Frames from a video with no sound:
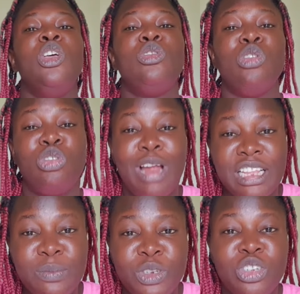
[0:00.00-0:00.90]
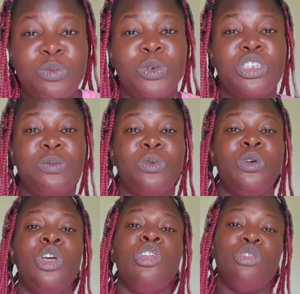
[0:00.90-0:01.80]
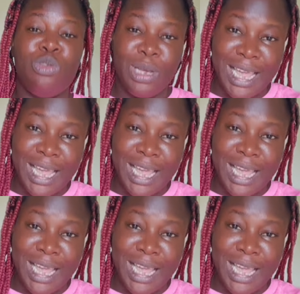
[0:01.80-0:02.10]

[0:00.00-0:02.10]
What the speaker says: So try as much as possible to